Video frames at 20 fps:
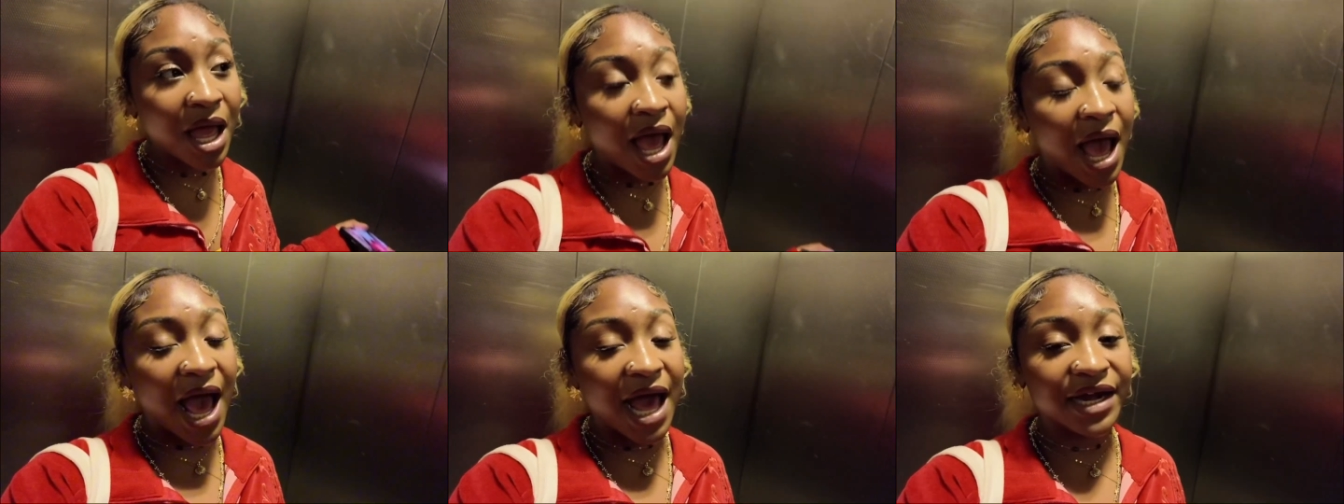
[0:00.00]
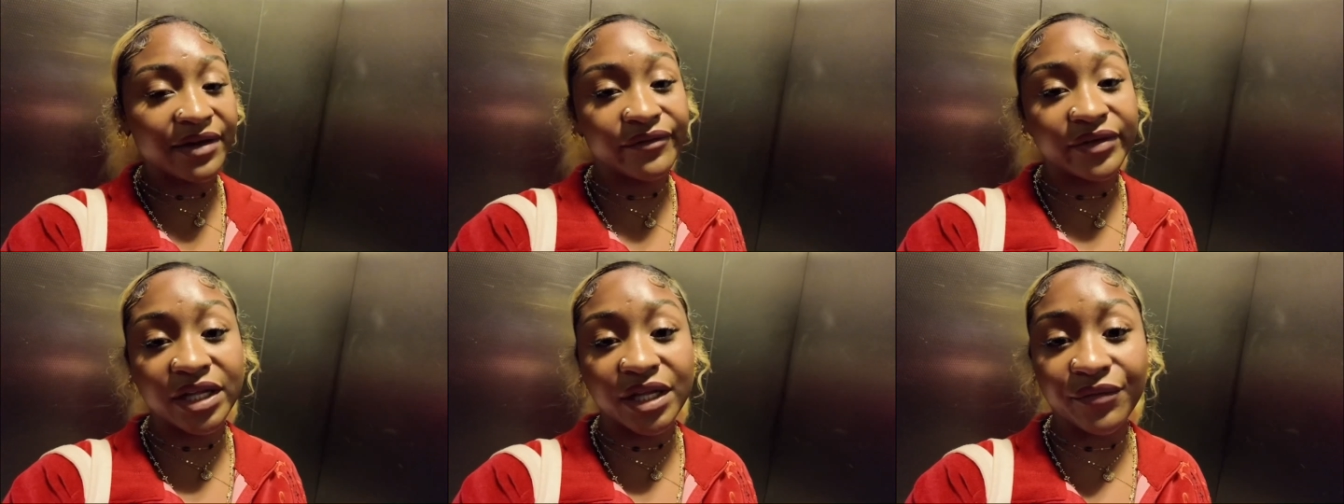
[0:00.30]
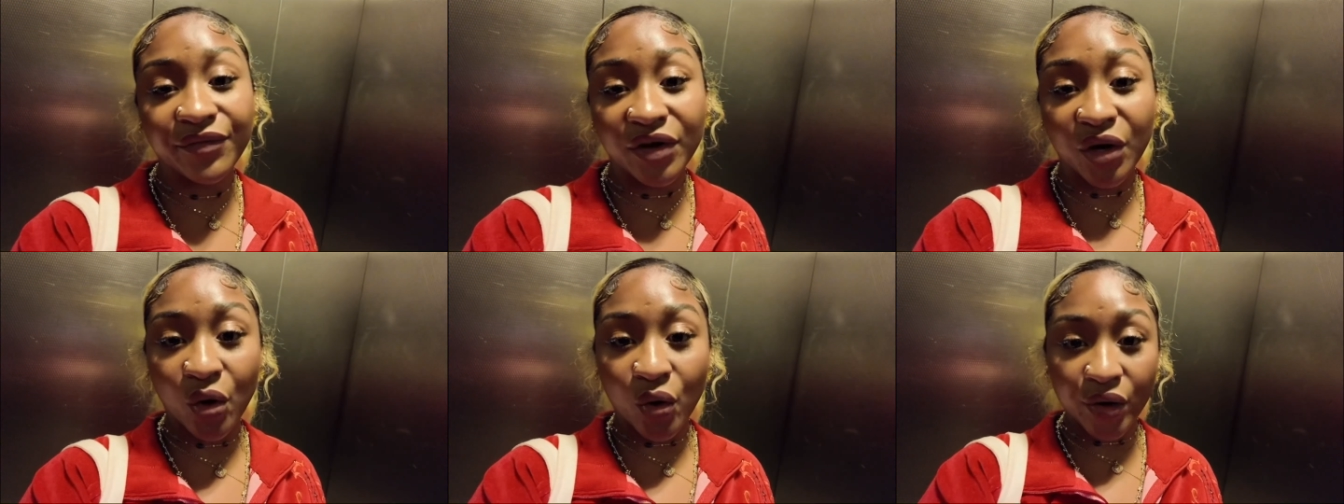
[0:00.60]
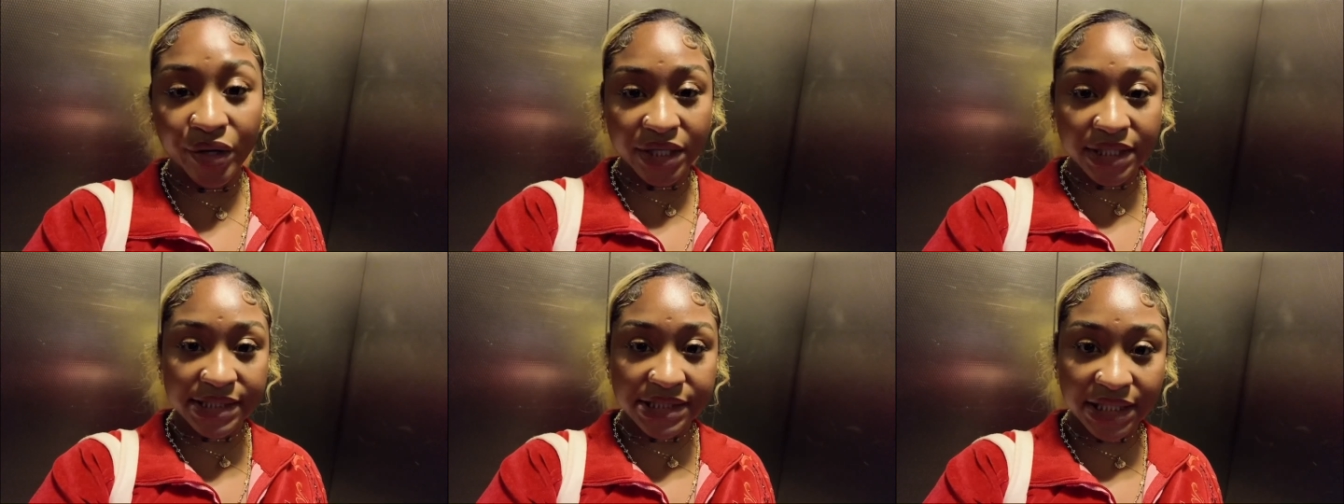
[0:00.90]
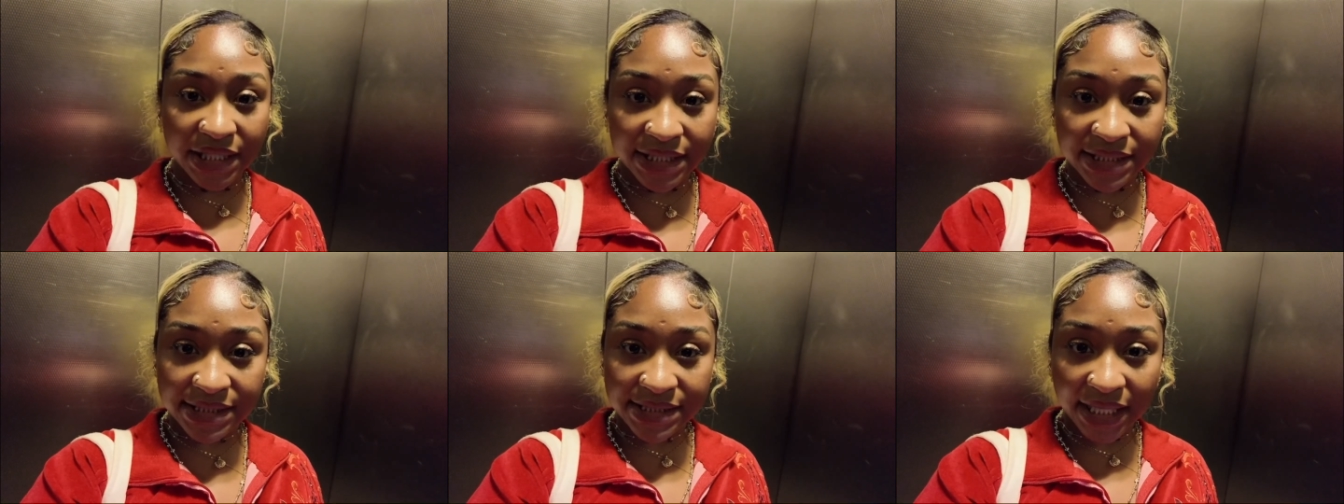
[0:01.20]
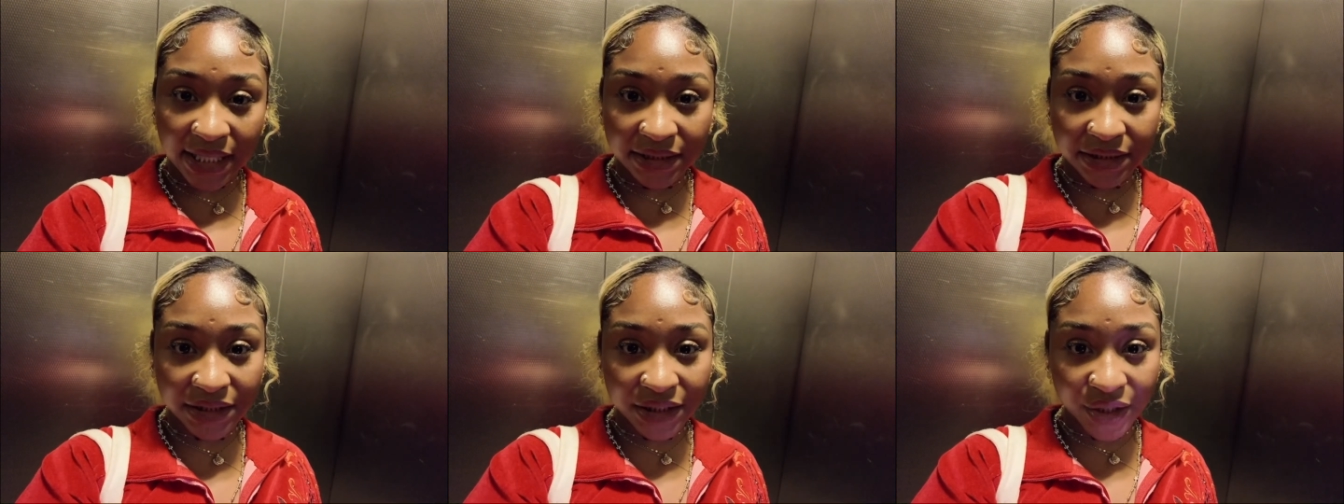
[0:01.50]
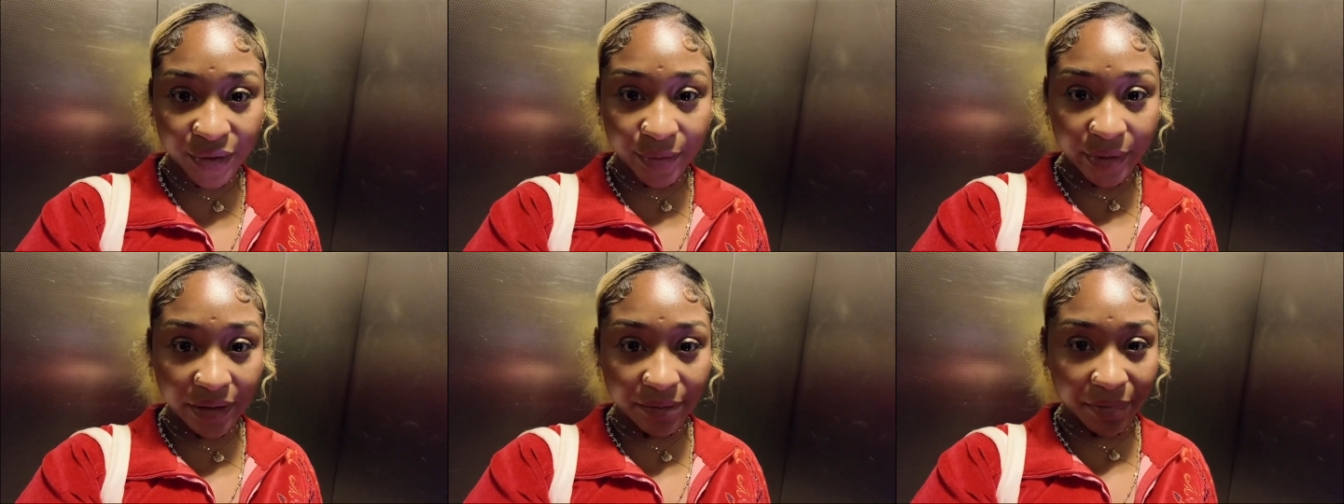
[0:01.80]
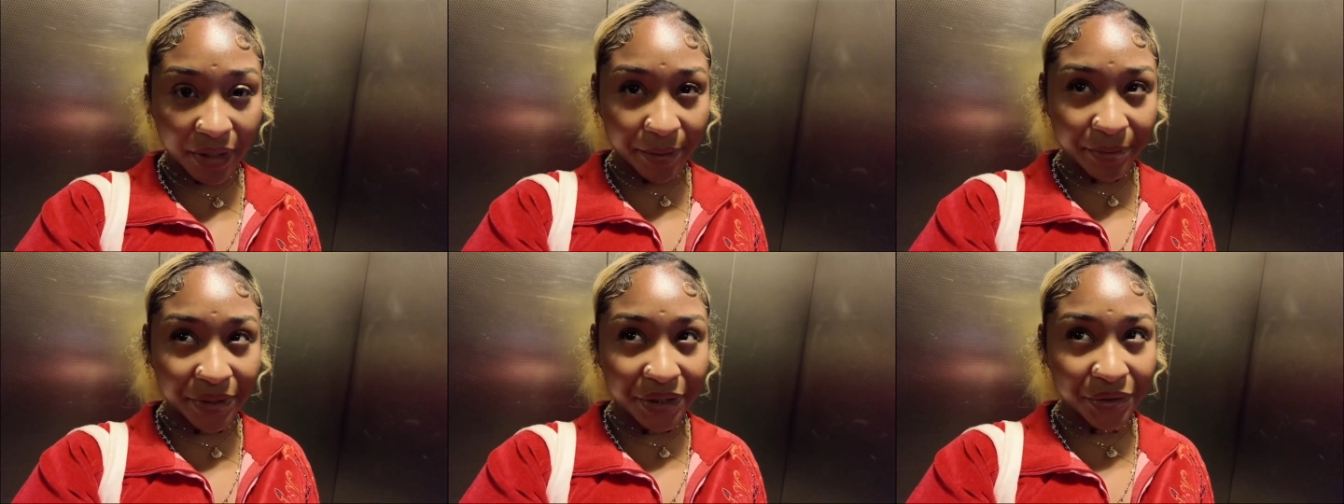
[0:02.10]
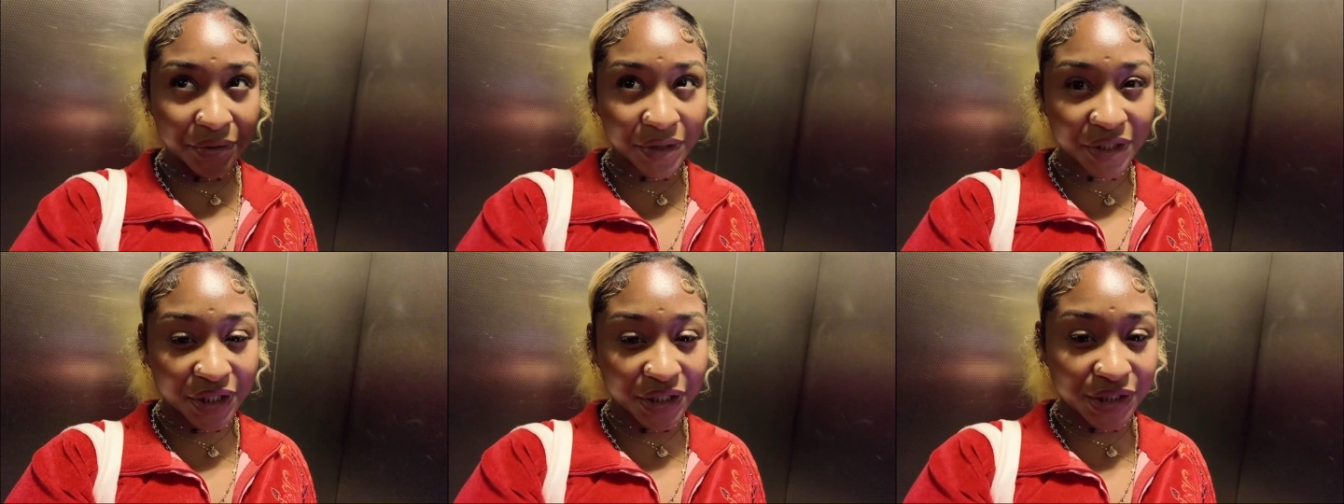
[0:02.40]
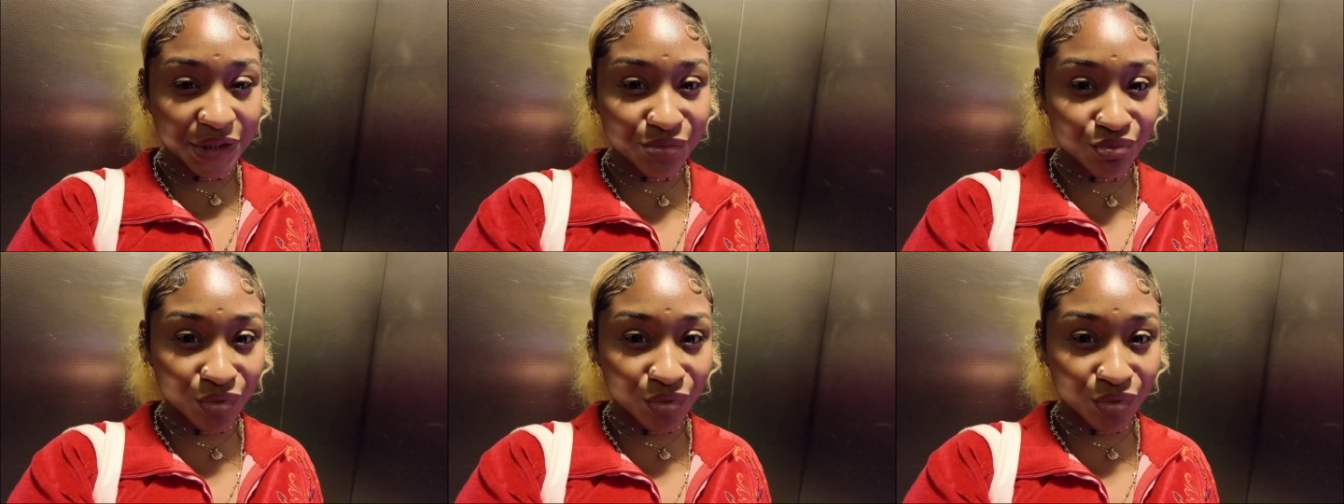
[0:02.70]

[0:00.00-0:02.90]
I didn't really record us inside the Korean barbecue because